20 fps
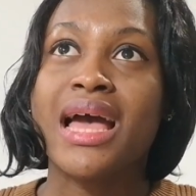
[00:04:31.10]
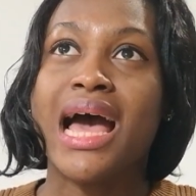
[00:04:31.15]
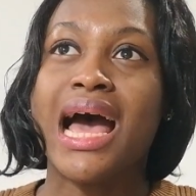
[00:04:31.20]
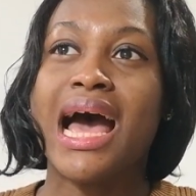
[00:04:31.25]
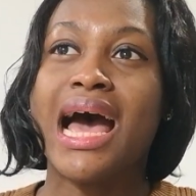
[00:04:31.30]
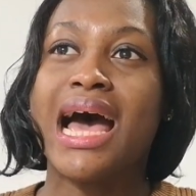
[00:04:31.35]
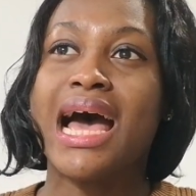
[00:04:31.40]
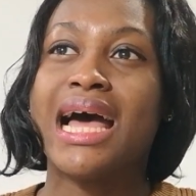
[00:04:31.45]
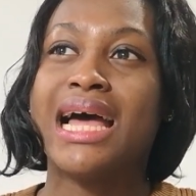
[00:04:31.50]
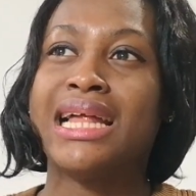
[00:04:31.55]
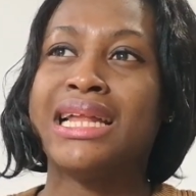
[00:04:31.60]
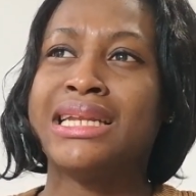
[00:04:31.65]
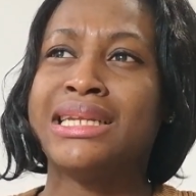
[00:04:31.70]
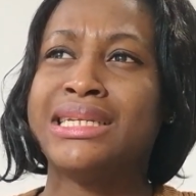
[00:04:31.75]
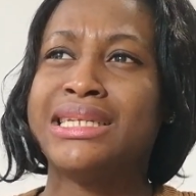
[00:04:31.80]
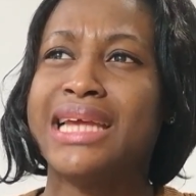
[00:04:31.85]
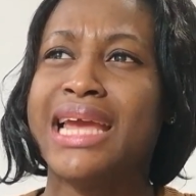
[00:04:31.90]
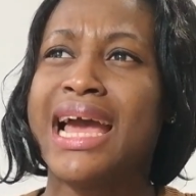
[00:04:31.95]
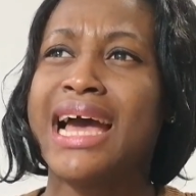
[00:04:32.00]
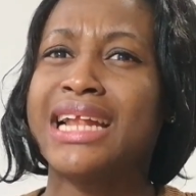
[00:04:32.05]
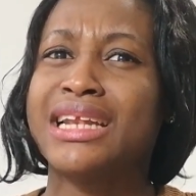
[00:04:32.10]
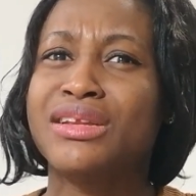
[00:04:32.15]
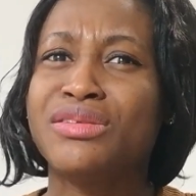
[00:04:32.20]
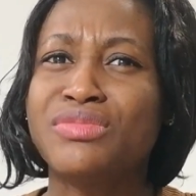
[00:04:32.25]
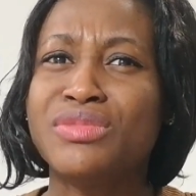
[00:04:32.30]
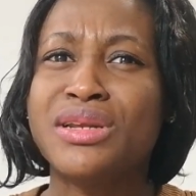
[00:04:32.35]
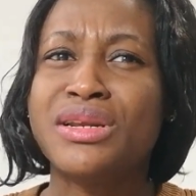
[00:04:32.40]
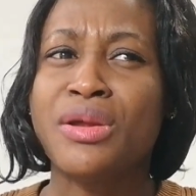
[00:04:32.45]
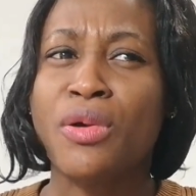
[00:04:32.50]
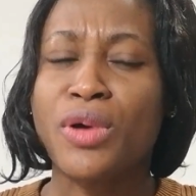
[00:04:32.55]
and
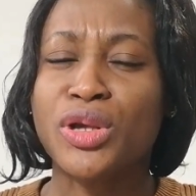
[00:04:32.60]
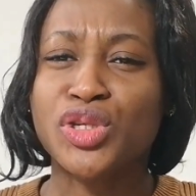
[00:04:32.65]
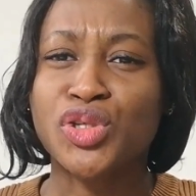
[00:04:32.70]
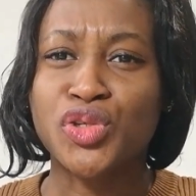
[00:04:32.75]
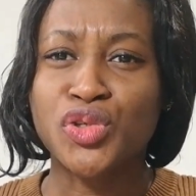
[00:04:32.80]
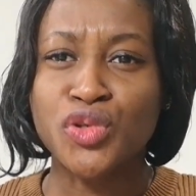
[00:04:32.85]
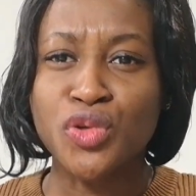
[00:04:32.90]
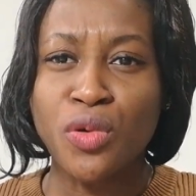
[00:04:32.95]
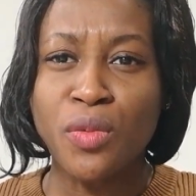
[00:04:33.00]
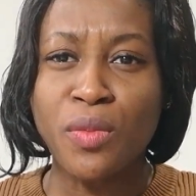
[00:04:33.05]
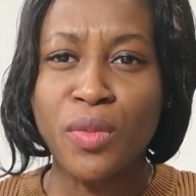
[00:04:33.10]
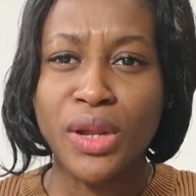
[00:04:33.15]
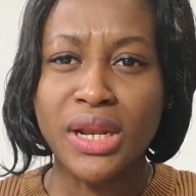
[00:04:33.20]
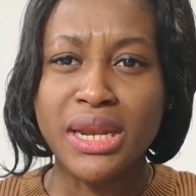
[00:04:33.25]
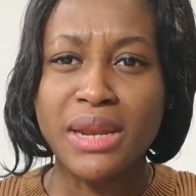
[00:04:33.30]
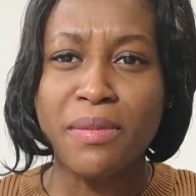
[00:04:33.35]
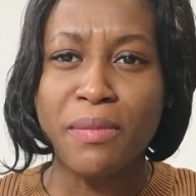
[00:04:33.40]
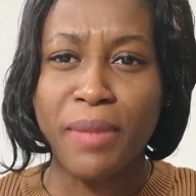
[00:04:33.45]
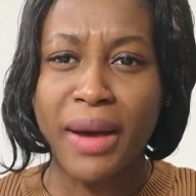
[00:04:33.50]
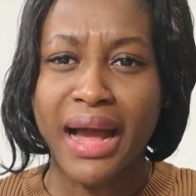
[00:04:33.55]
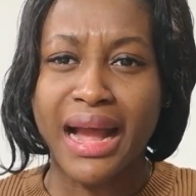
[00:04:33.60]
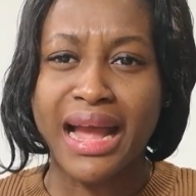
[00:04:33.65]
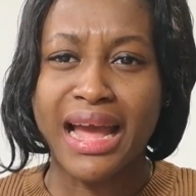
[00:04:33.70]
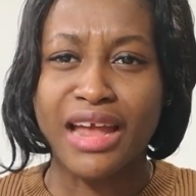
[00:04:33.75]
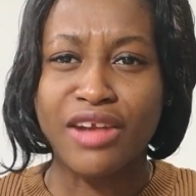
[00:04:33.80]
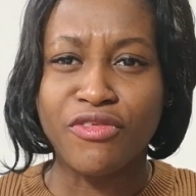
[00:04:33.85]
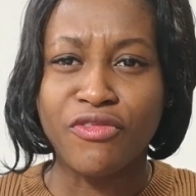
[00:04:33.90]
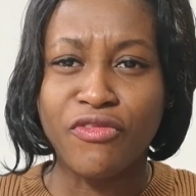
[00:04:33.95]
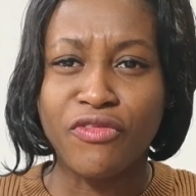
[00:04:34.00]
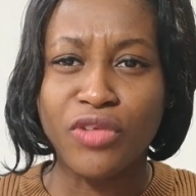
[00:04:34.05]
there were so many back
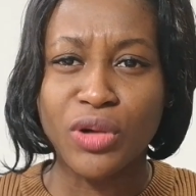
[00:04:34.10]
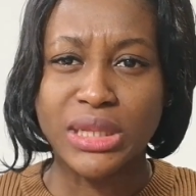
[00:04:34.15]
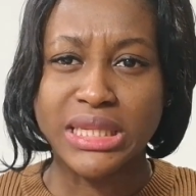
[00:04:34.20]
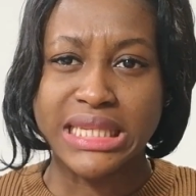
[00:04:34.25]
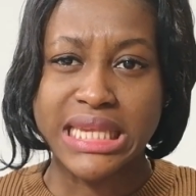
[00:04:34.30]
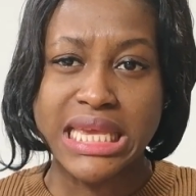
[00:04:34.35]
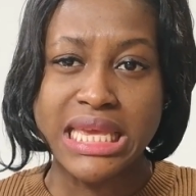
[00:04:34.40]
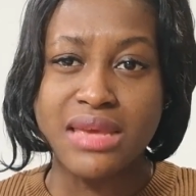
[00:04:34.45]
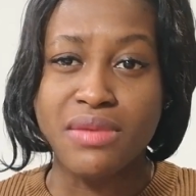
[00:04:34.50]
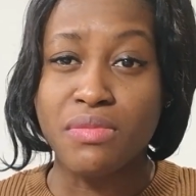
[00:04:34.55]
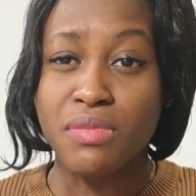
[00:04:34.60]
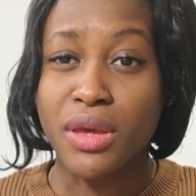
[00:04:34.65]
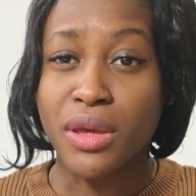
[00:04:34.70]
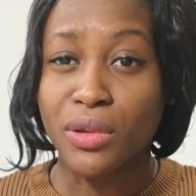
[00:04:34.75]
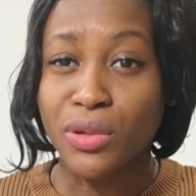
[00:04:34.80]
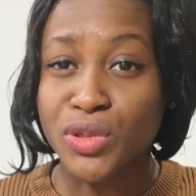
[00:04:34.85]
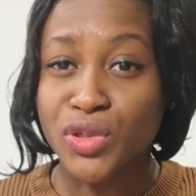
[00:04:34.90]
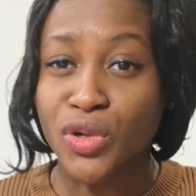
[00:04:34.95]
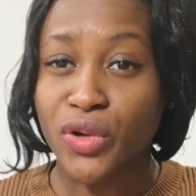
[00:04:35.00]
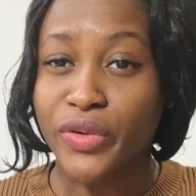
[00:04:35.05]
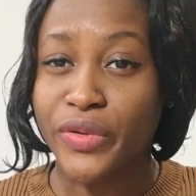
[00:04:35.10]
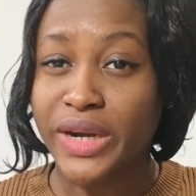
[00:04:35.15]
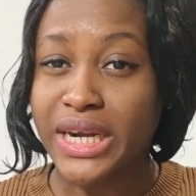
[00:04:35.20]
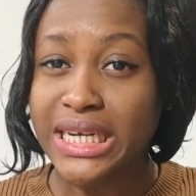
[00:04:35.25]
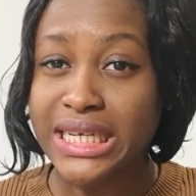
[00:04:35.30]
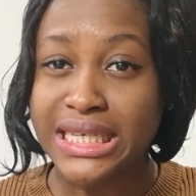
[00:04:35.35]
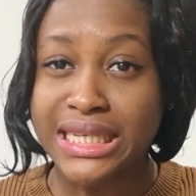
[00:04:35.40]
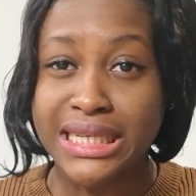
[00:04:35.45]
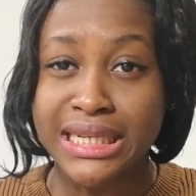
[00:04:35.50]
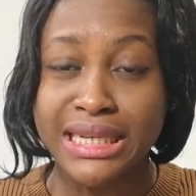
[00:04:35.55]
and forth emails
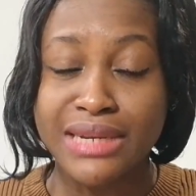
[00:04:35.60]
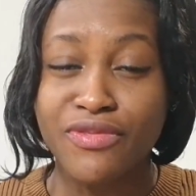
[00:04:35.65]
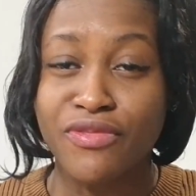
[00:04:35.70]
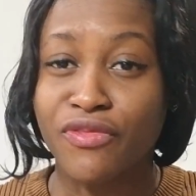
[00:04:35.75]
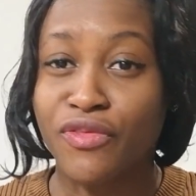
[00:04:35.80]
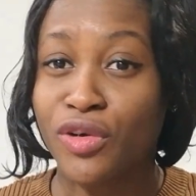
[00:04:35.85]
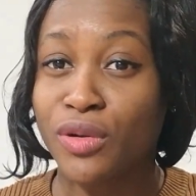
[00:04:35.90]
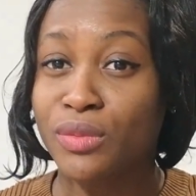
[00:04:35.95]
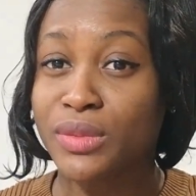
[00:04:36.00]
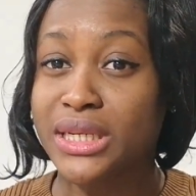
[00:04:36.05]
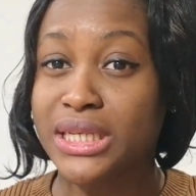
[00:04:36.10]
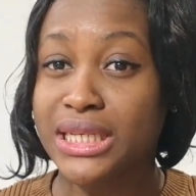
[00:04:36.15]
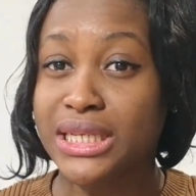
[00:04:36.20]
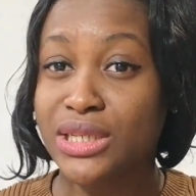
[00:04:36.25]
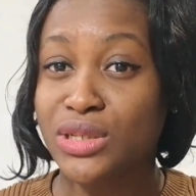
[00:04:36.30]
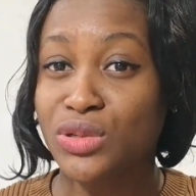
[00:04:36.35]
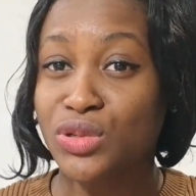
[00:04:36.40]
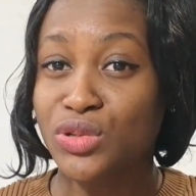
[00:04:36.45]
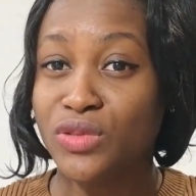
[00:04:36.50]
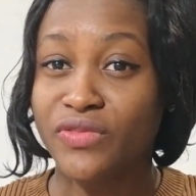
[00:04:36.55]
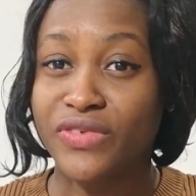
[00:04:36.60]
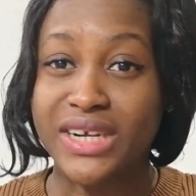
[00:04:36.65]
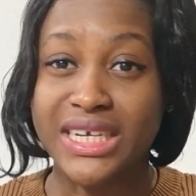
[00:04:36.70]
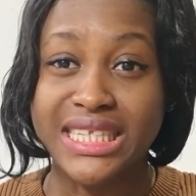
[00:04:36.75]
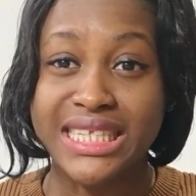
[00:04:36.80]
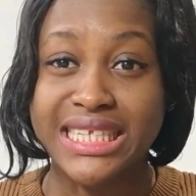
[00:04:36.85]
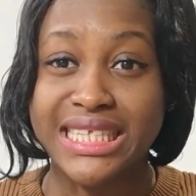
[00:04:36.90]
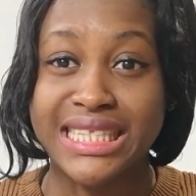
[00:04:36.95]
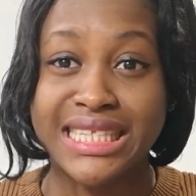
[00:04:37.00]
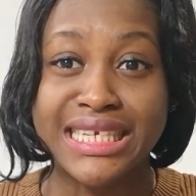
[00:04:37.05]
already from the
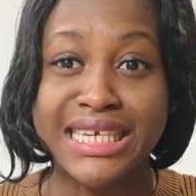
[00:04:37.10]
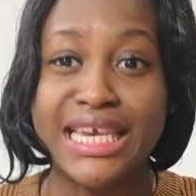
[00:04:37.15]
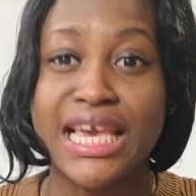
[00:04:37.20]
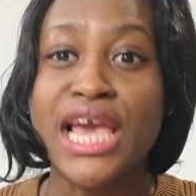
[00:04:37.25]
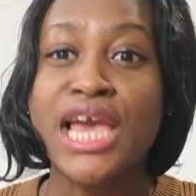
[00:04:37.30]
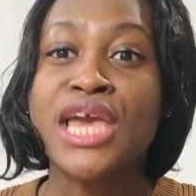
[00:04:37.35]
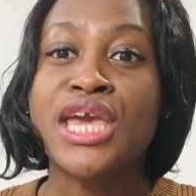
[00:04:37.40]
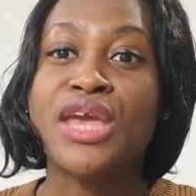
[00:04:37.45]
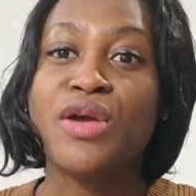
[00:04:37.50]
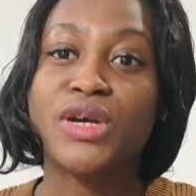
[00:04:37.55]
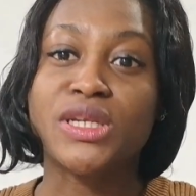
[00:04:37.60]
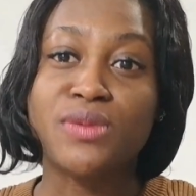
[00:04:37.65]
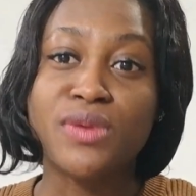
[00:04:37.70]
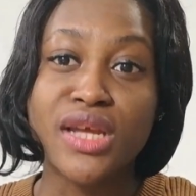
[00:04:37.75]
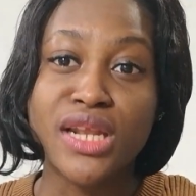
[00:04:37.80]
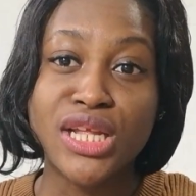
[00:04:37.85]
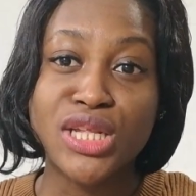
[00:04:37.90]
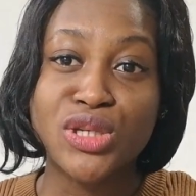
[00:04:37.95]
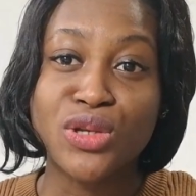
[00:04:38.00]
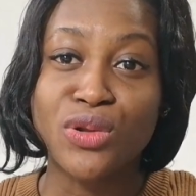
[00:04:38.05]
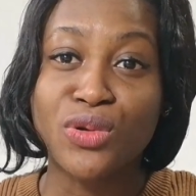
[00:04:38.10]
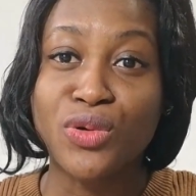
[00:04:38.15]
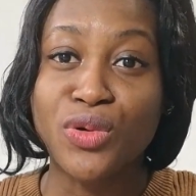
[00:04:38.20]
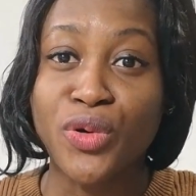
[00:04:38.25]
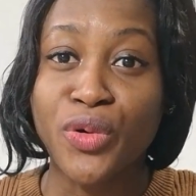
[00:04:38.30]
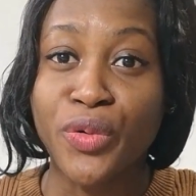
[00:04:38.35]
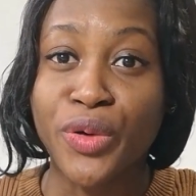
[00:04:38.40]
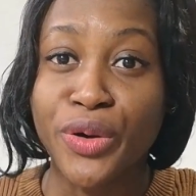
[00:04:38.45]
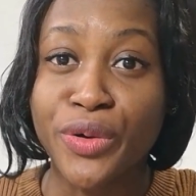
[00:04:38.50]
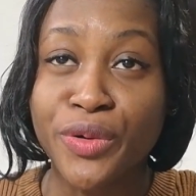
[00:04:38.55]
university. It was beginning to
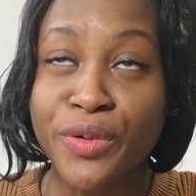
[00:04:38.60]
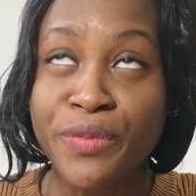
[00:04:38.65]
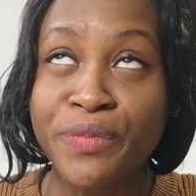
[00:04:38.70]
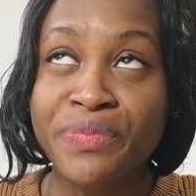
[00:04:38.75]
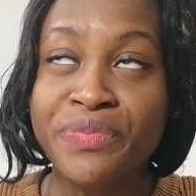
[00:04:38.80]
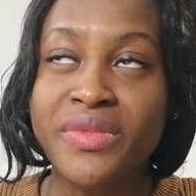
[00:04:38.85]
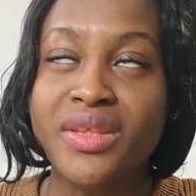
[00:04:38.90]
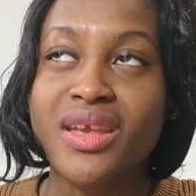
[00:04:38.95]
look real.